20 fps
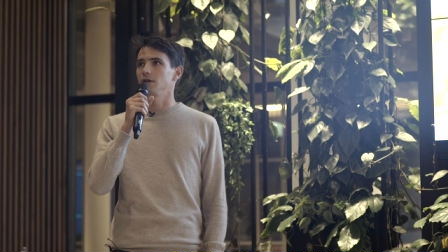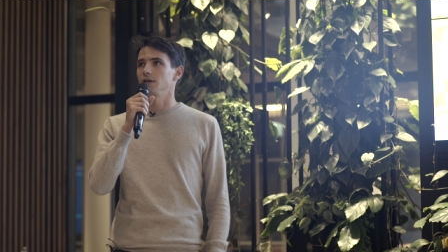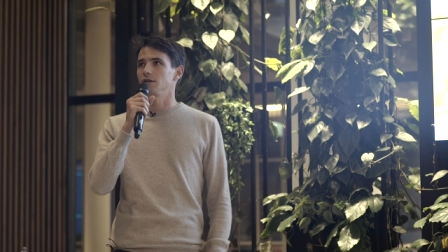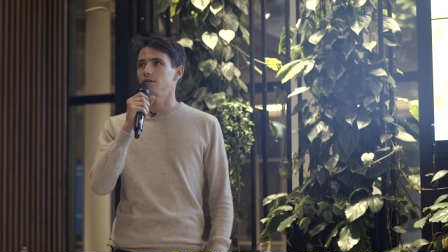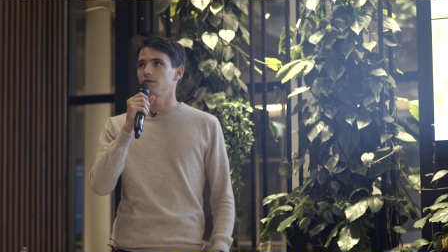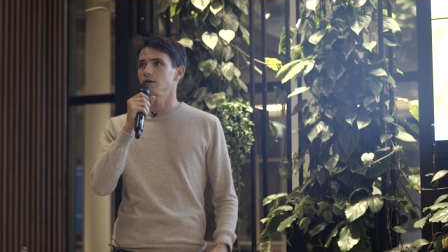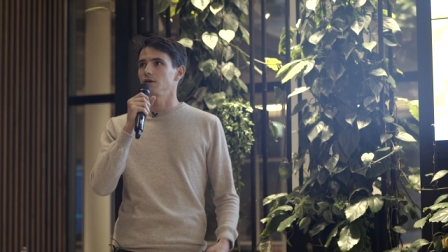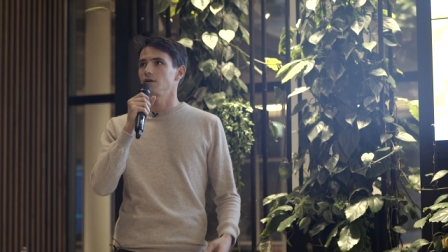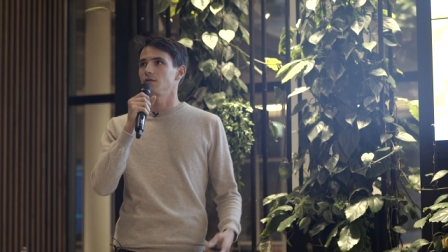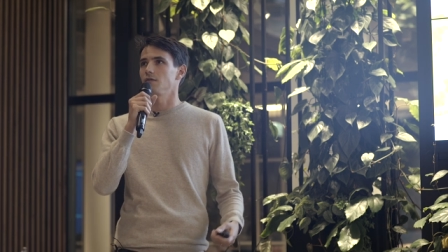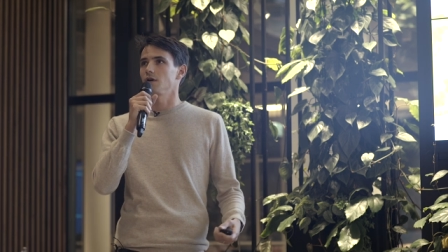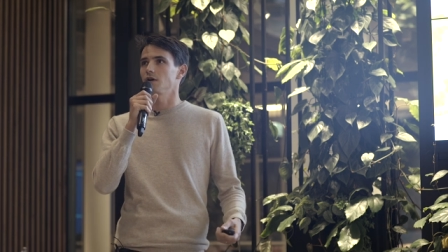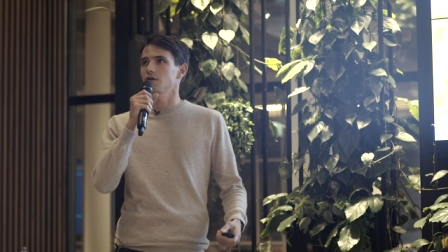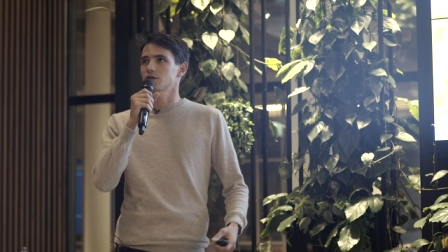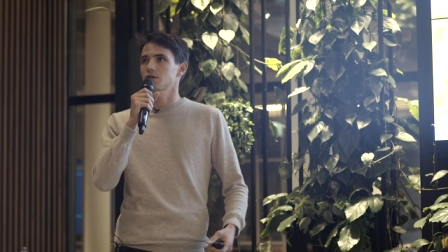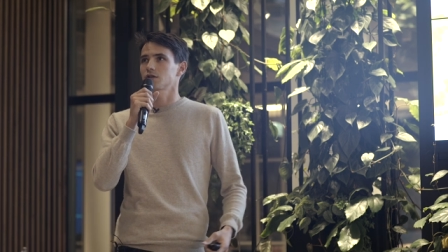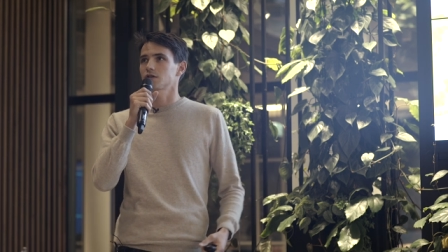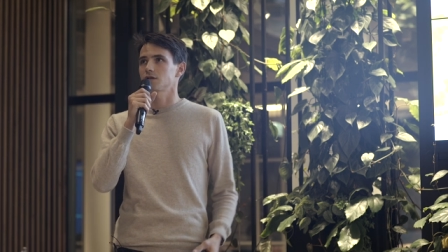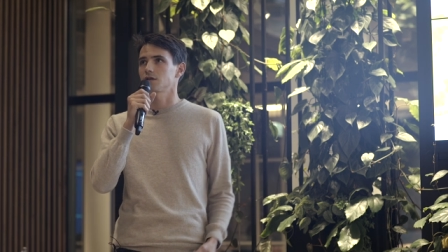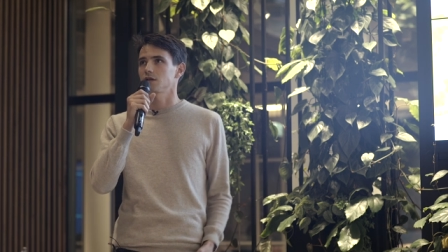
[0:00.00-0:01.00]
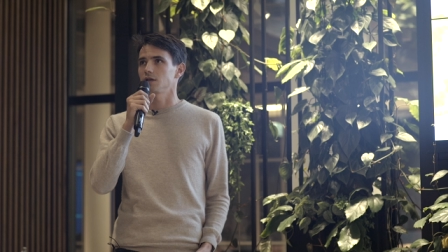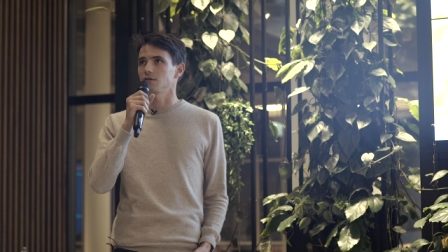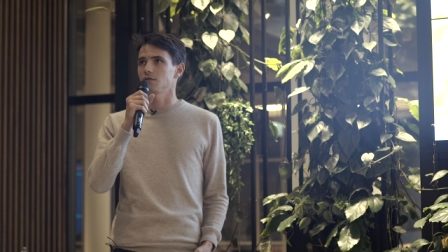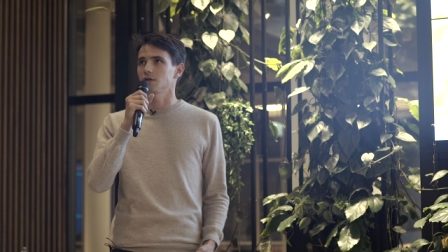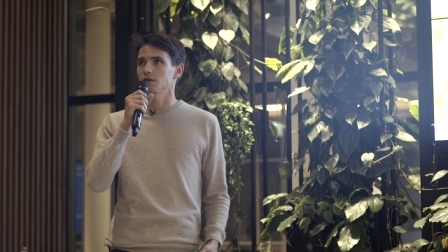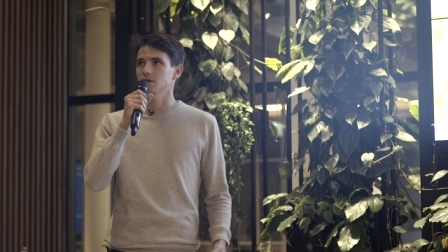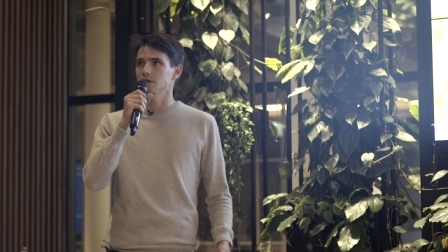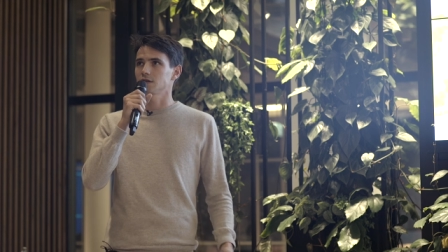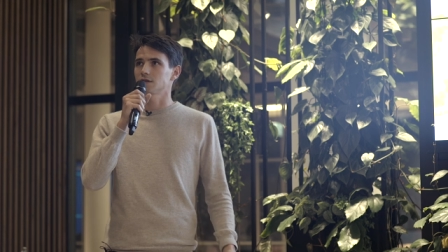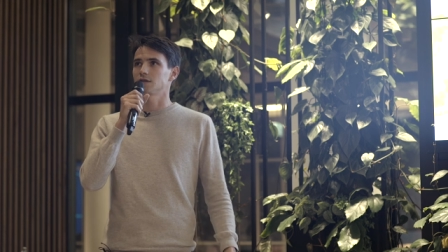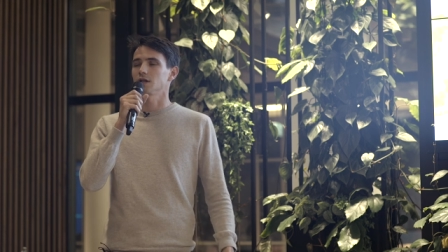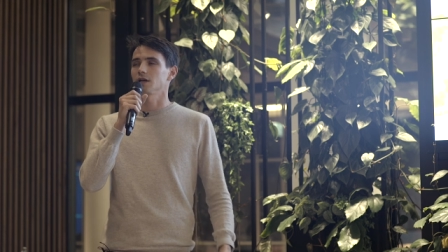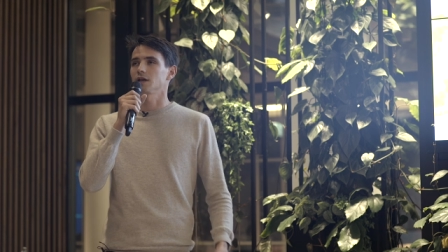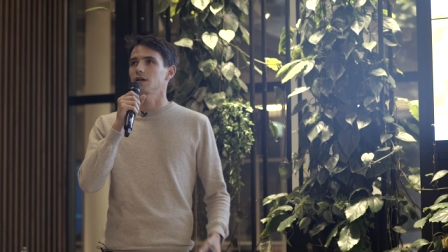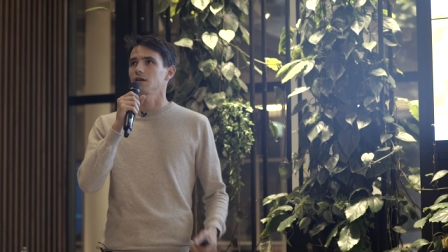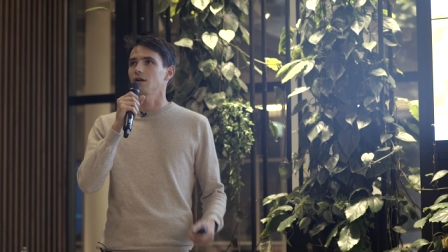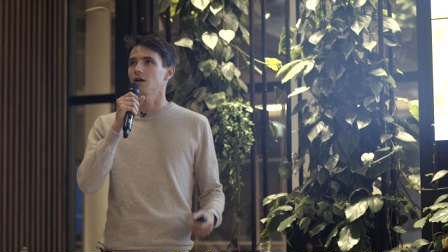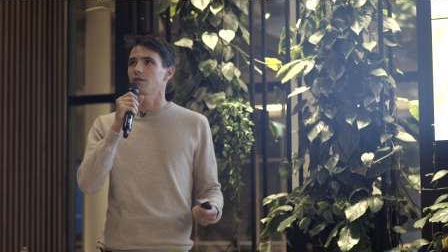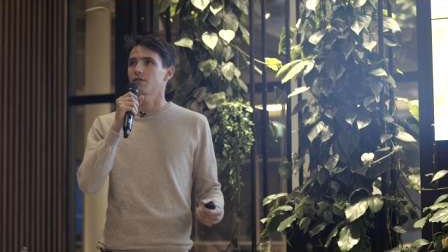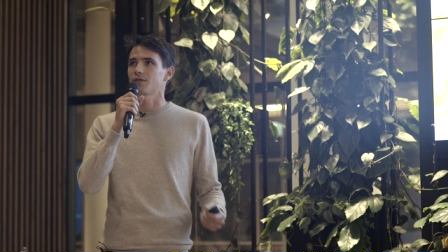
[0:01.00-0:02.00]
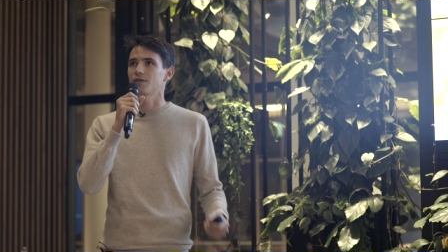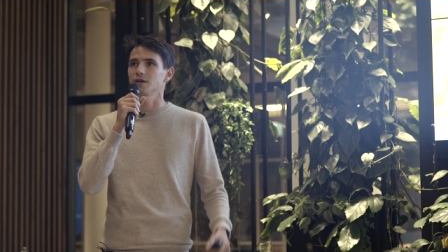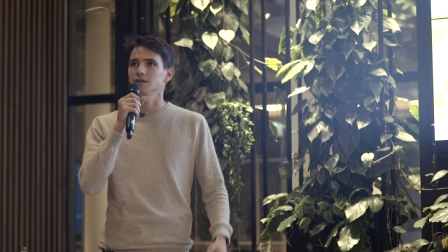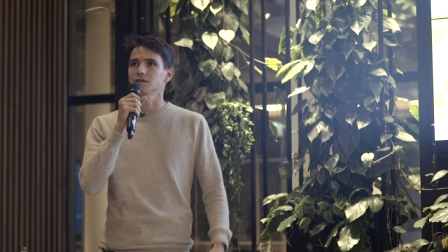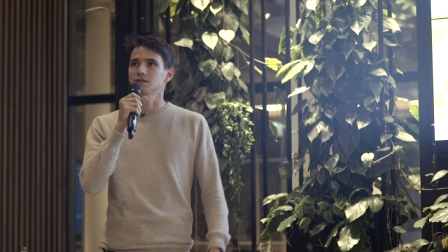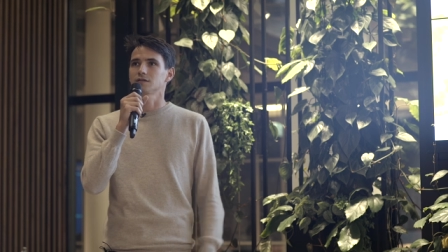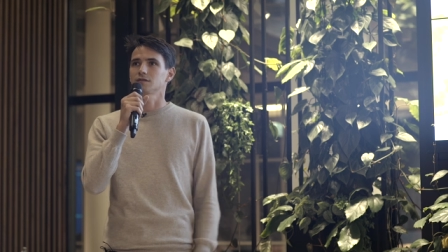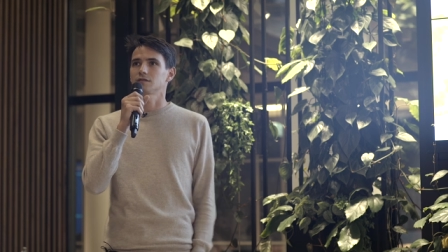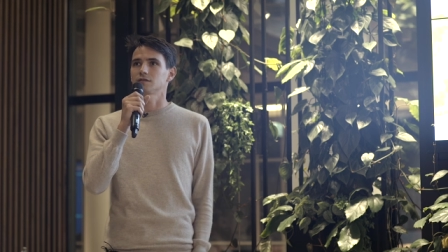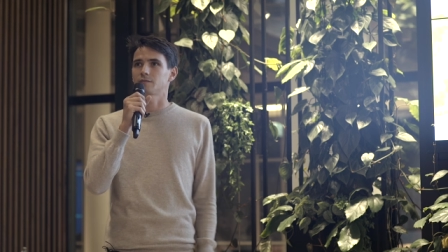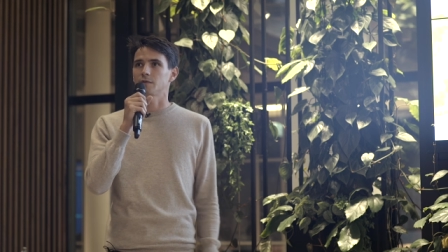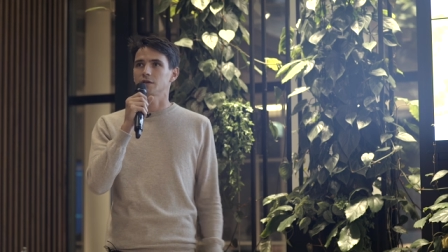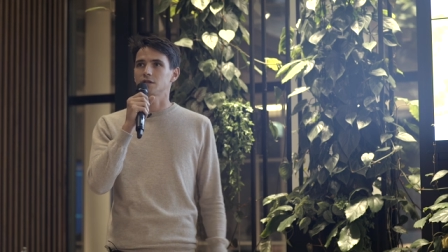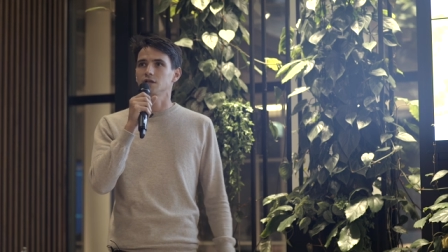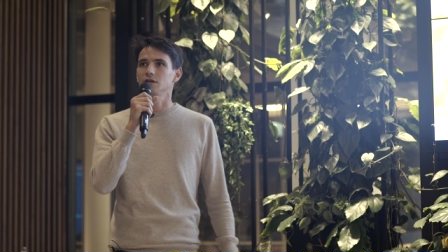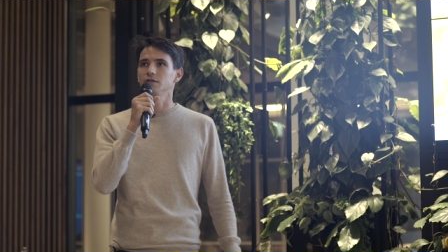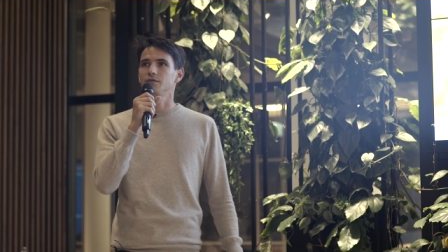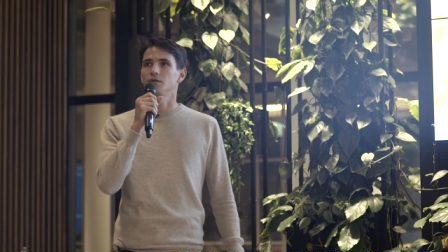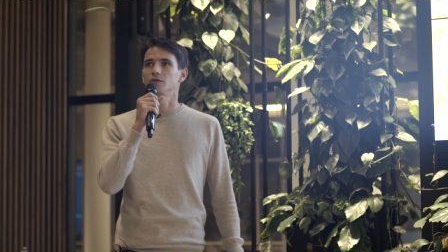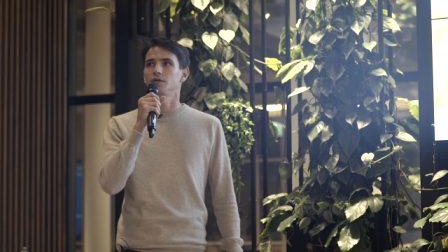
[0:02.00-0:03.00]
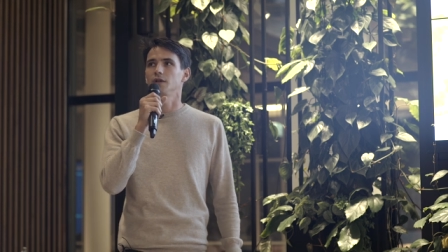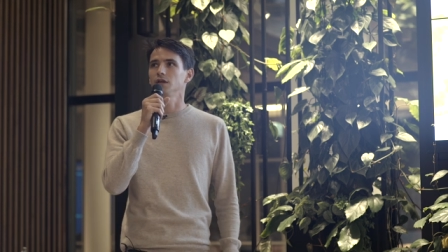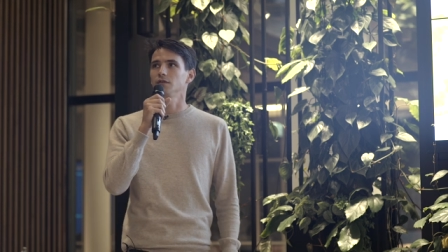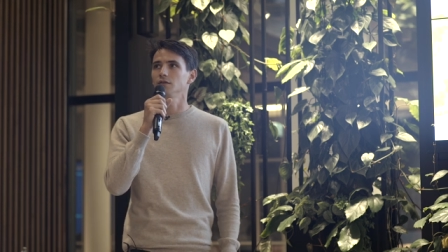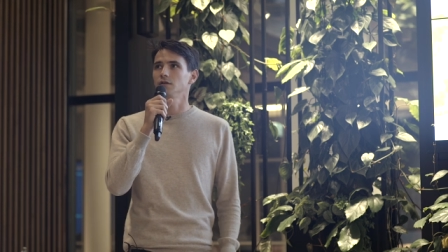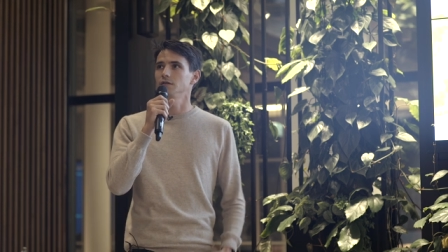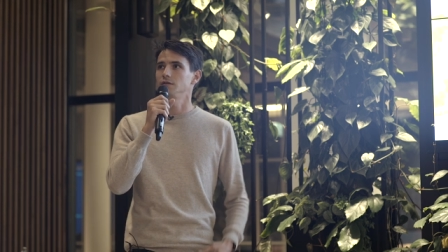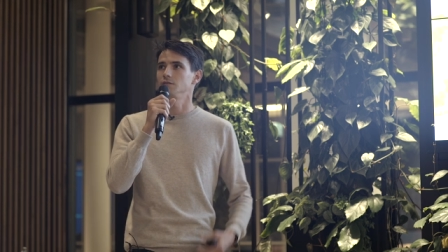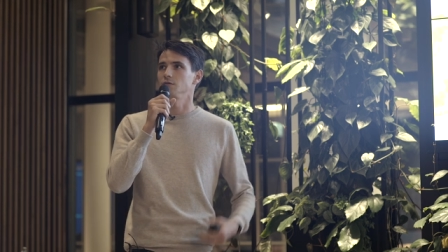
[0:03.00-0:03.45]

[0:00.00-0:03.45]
It uh, rush, rushes like a lot of things, especially for an idle,